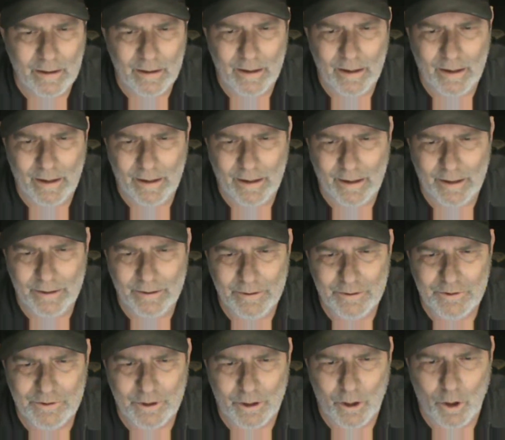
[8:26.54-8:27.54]
And
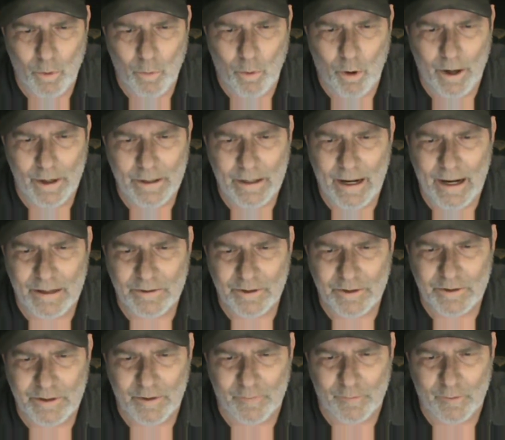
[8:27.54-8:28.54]
01 has a
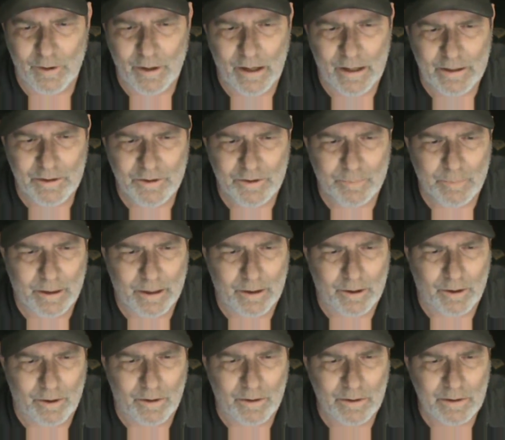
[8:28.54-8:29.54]
different ice
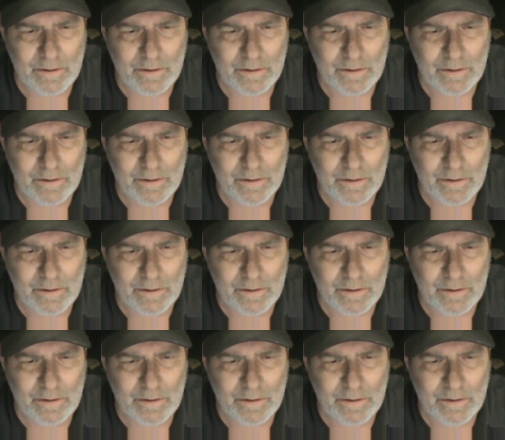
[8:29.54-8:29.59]
maker.